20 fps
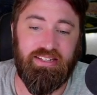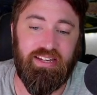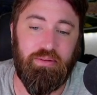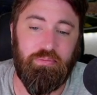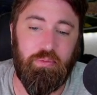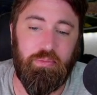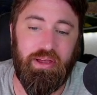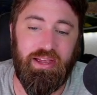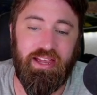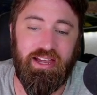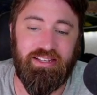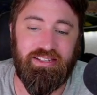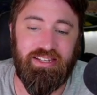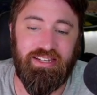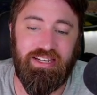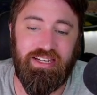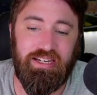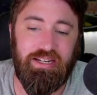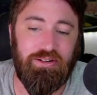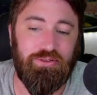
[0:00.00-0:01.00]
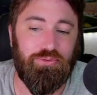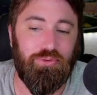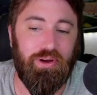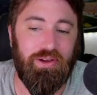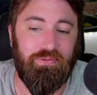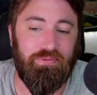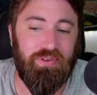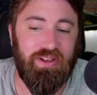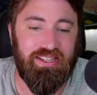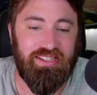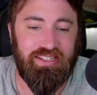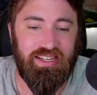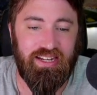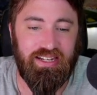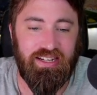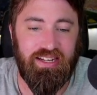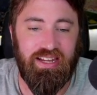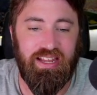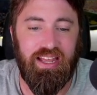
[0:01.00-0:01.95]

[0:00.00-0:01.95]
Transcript: Tampa Bay has a need. Gray fits it.